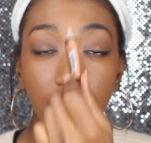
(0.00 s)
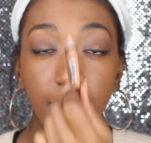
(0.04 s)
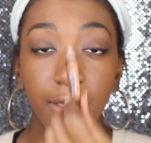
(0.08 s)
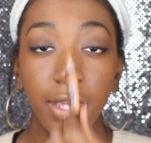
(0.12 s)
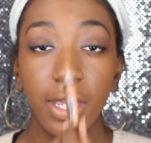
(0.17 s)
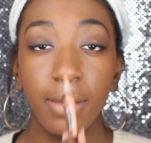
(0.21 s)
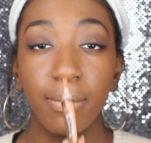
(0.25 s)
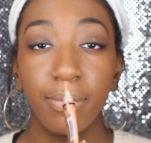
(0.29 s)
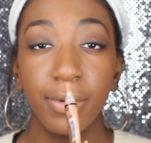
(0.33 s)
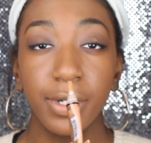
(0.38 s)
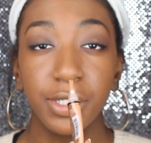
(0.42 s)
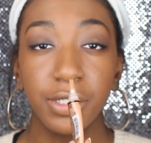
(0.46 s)

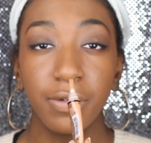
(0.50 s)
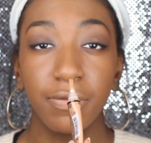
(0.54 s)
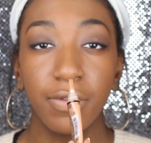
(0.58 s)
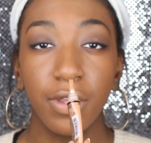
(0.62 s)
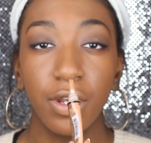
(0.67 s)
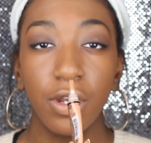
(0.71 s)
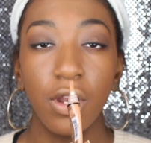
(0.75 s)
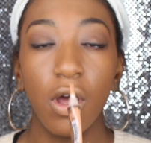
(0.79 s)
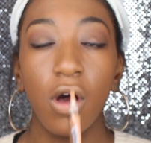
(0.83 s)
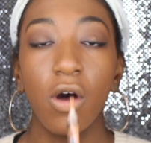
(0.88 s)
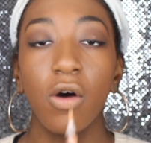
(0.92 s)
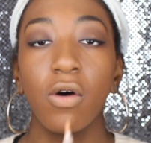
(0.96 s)
the bridge of
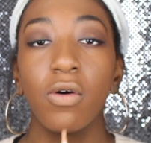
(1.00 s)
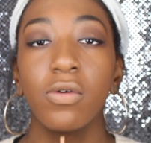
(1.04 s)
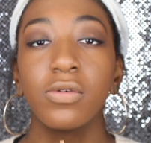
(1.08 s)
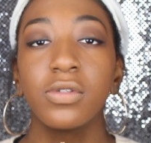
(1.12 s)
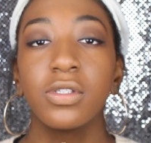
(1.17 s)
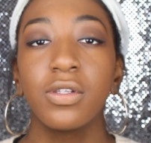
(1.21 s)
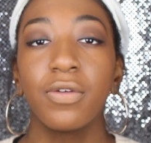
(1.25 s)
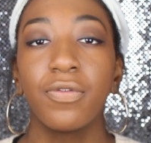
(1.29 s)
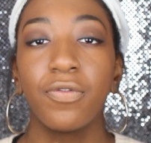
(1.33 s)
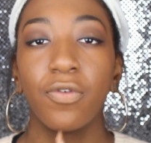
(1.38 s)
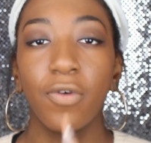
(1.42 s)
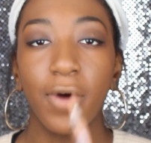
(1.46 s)
the
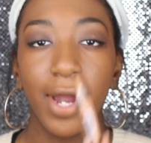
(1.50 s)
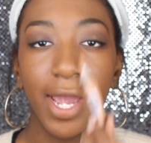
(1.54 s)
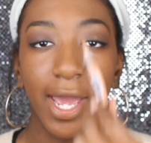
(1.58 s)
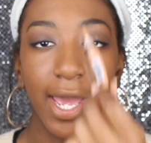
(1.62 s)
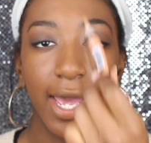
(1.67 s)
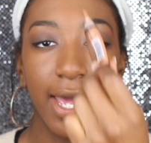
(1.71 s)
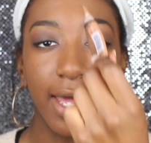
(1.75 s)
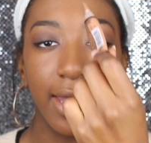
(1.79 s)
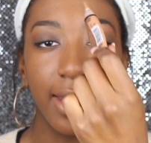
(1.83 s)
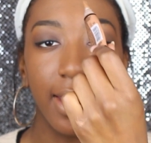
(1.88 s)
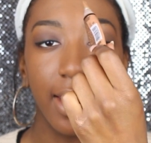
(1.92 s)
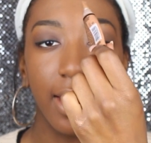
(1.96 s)
nose, the
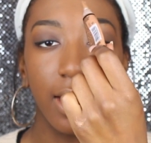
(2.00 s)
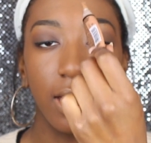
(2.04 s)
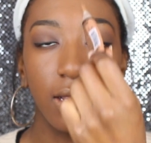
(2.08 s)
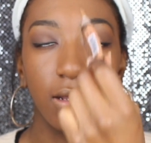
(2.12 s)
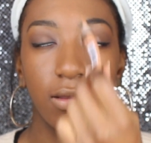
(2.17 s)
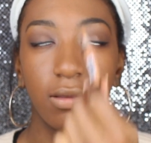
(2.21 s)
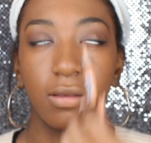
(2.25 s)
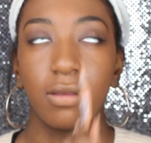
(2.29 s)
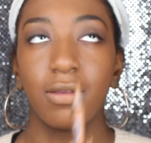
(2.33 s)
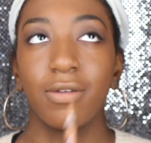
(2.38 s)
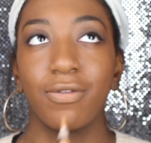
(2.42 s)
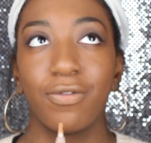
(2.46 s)
forehead,
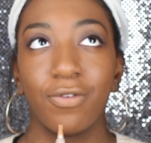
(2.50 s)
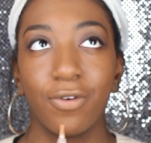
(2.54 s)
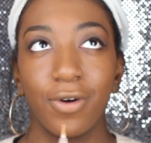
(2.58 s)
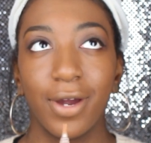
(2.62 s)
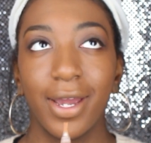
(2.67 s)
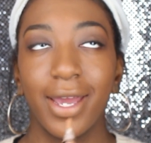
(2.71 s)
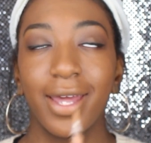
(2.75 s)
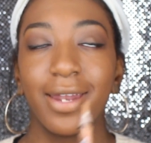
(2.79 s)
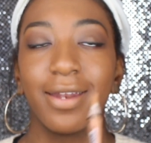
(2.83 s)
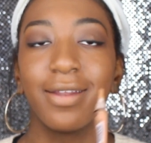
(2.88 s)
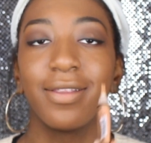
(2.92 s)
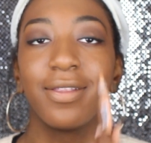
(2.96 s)

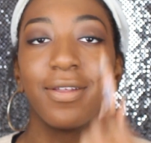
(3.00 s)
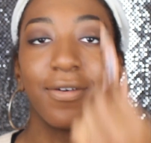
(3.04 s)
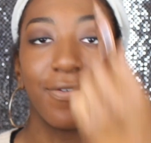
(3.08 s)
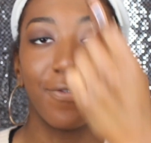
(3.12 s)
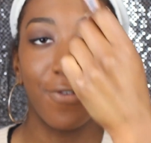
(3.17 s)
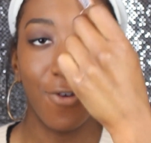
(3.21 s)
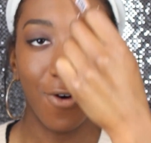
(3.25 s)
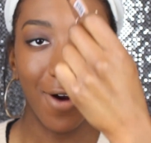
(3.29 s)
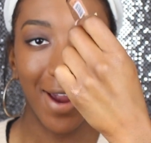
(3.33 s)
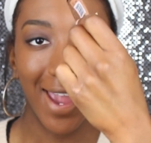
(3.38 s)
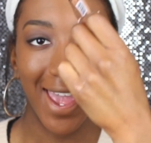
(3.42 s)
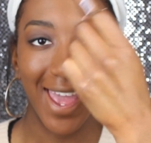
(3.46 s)

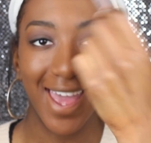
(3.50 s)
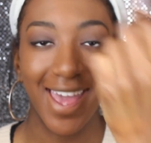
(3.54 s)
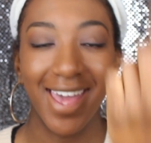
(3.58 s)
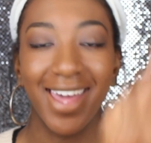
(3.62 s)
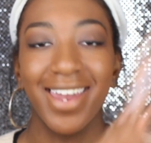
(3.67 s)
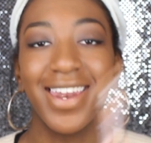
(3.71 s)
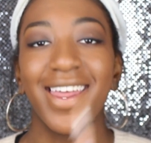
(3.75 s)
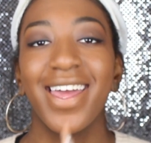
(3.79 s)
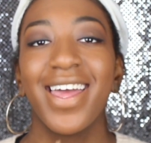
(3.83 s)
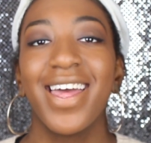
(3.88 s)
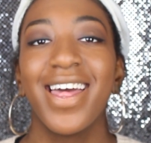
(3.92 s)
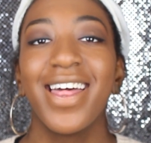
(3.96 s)

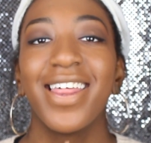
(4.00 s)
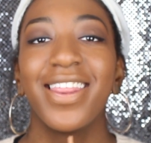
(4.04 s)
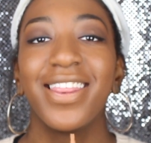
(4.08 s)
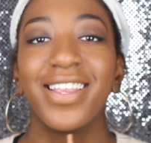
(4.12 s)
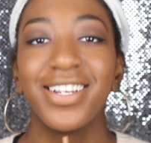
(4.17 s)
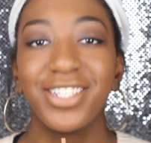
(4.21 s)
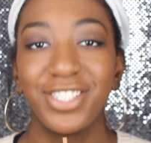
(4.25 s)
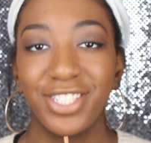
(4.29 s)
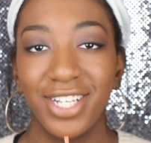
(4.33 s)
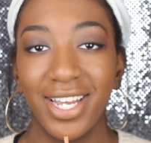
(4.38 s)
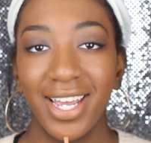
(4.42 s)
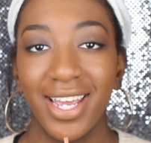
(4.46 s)

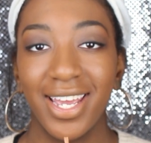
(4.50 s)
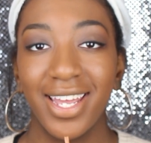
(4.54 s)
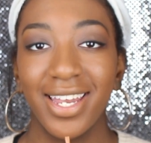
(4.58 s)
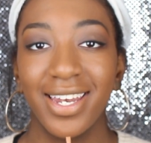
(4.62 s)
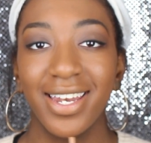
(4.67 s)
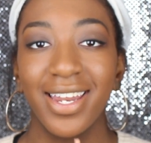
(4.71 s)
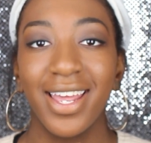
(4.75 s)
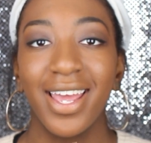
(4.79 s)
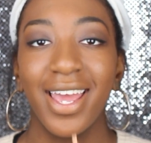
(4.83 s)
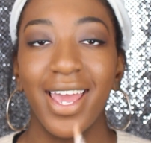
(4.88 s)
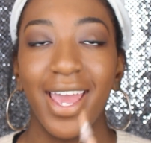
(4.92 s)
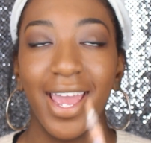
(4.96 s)
the
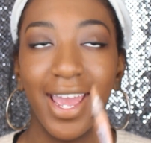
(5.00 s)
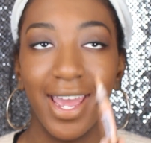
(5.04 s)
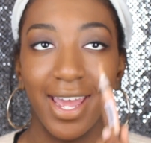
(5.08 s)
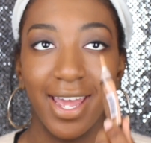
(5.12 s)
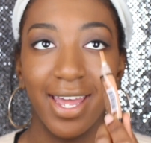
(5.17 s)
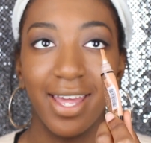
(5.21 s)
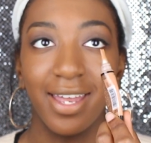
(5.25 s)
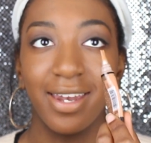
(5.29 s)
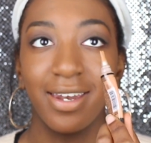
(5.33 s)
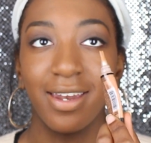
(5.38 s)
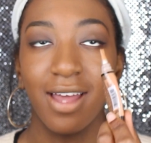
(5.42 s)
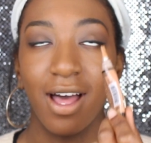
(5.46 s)
chin,
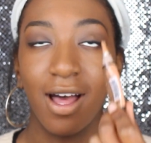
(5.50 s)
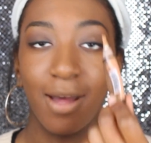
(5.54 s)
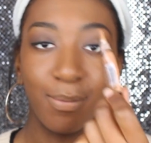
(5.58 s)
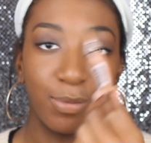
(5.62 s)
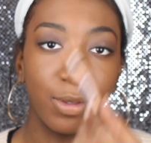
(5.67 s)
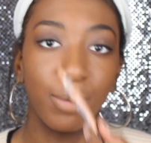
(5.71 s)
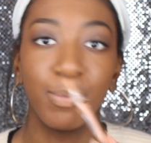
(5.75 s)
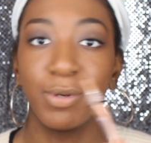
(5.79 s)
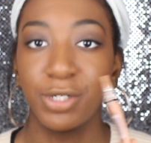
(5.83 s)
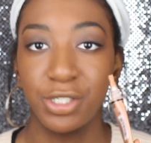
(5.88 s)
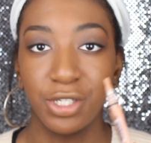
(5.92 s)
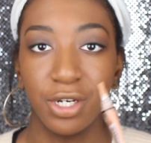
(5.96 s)

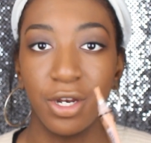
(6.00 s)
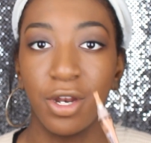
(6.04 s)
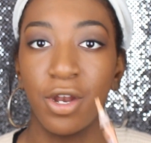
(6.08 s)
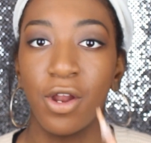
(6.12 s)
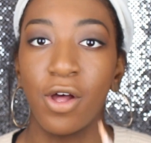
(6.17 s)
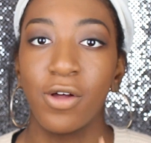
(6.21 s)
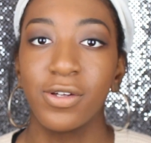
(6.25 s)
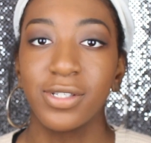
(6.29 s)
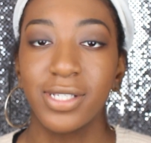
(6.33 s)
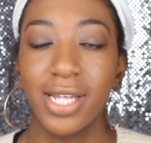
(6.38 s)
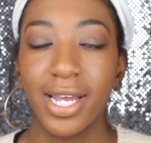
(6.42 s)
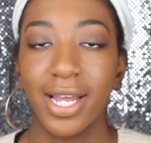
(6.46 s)
and the bridge of the
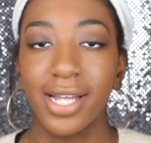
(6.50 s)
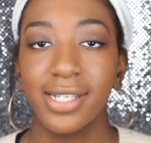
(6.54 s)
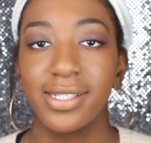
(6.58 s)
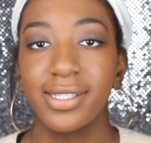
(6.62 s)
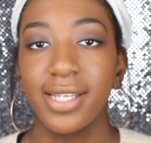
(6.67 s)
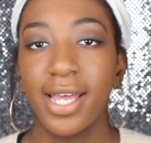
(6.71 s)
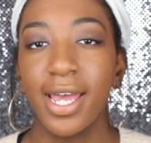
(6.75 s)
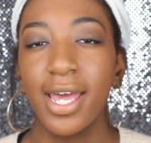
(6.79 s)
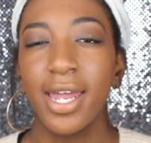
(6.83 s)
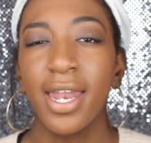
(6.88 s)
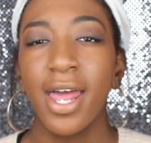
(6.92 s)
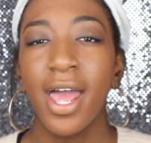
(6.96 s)
nose, like I
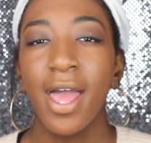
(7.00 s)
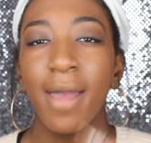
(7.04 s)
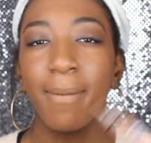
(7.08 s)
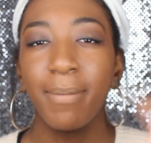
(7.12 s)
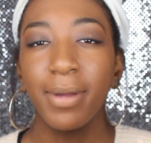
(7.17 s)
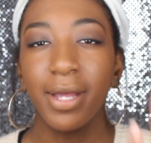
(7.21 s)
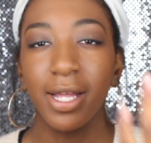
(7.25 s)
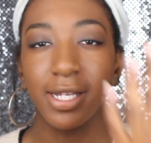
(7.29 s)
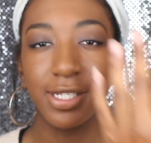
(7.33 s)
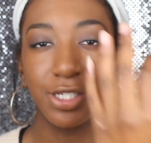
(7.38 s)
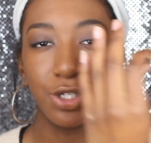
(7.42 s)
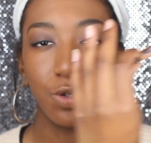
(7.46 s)
said,
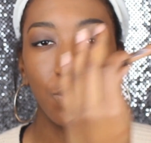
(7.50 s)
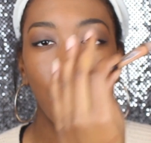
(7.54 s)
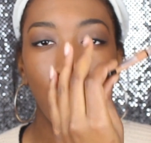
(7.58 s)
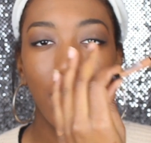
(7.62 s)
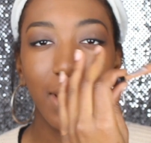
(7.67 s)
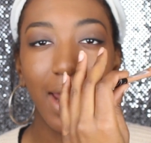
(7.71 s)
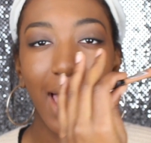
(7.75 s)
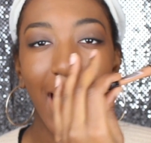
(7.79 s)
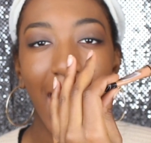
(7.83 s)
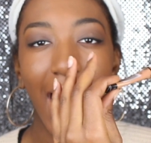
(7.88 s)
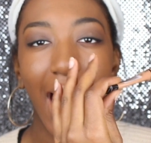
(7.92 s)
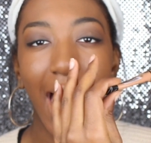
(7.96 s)
because you
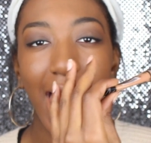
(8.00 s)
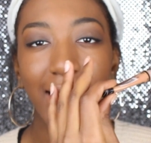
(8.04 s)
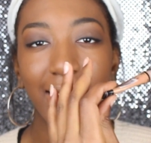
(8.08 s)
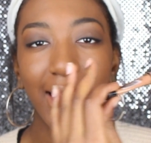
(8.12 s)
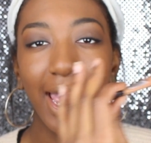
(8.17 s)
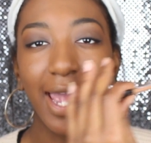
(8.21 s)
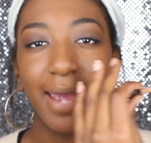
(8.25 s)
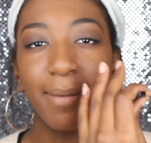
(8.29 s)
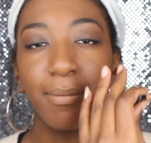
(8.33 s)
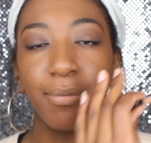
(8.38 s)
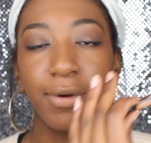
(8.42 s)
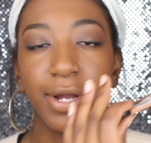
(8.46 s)
want to
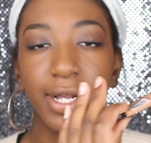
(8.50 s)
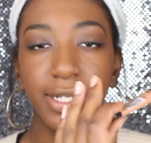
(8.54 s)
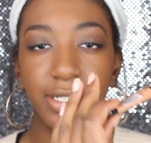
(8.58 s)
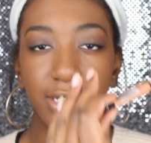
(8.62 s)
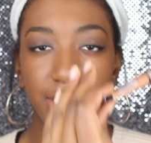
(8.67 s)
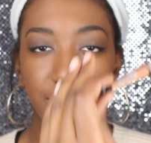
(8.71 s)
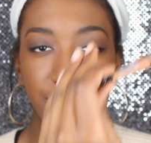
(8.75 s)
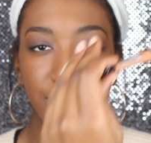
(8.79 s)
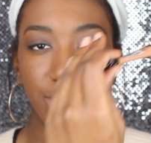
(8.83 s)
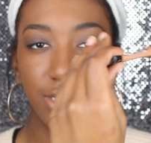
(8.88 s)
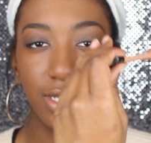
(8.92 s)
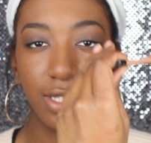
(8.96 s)
highlight and bring
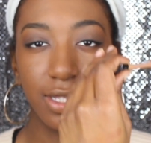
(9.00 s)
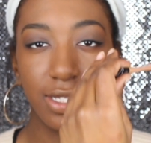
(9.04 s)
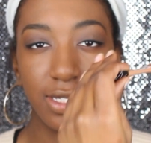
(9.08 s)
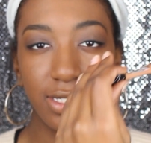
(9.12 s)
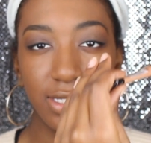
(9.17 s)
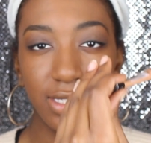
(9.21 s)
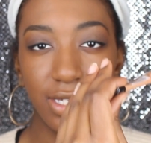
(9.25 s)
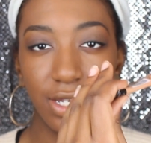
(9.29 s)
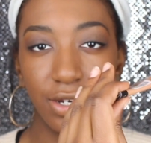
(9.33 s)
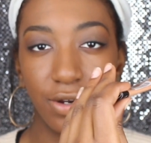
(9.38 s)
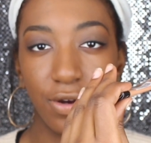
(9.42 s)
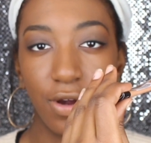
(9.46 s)
attention to the
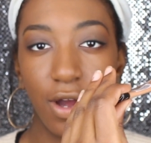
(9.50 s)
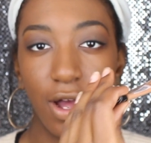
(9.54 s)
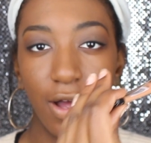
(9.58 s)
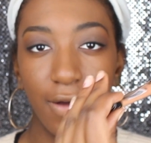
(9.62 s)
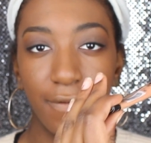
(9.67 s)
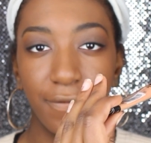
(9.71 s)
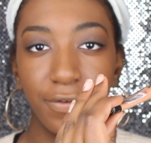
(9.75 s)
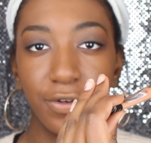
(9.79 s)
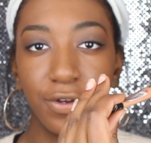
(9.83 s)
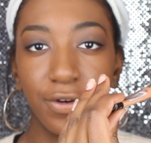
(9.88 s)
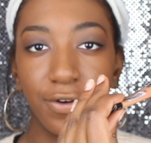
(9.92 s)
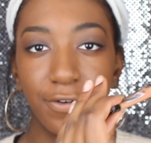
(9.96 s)
center
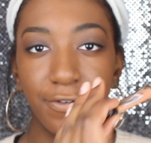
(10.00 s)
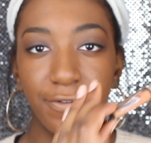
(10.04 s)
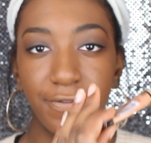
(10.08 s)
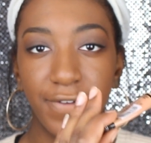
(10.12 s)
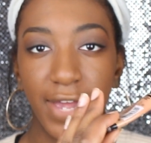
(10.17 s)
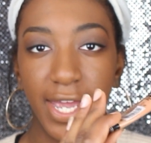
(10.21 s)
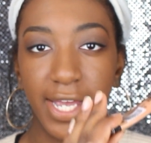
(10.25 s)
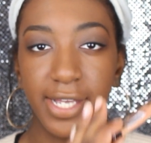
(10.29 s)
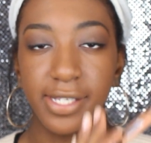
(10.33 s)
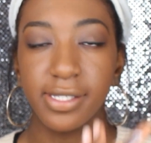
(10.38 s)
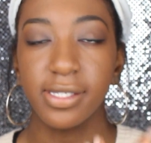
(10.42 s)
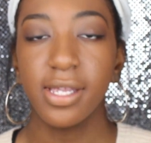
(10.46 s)
of your
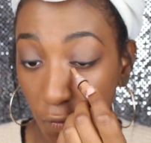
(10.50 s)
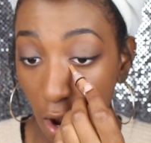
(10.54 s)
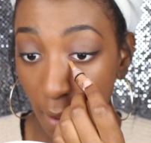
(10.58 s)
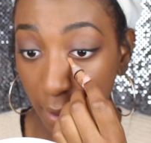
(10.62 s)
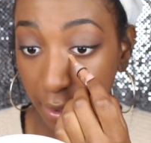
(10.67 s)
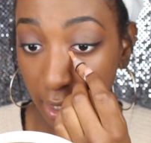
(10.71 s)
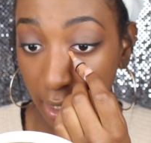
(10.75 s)
face.